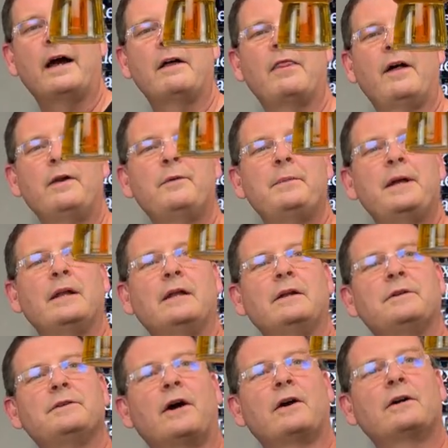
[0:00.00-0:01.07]
I thought it would be a
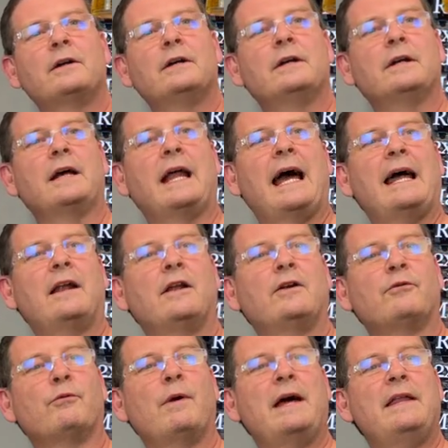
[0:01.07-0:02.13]
little darker, it had a
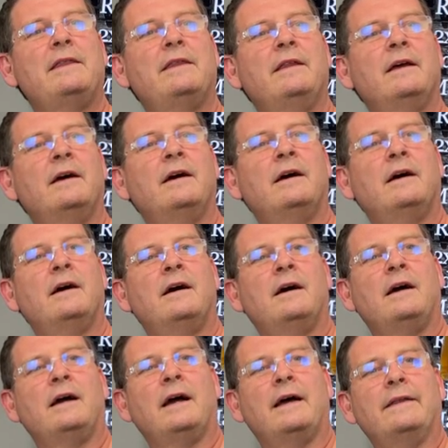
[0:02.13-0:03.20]
little red,
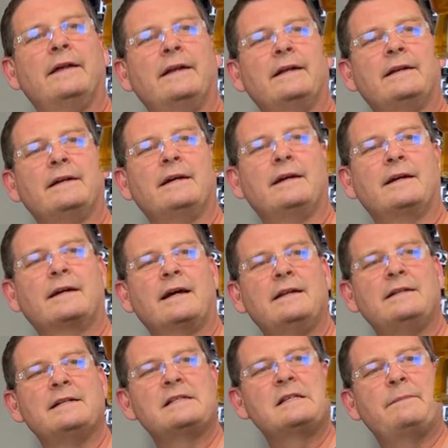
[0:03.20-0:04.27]
and then it kind
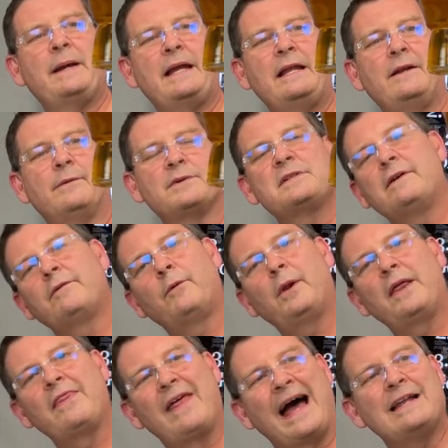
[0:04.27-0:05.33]
of dissipated. It was never
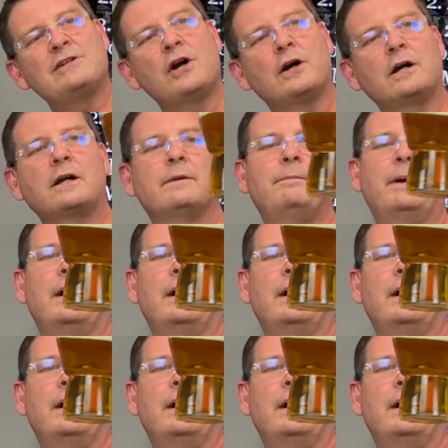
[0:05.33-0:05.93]
really that dark,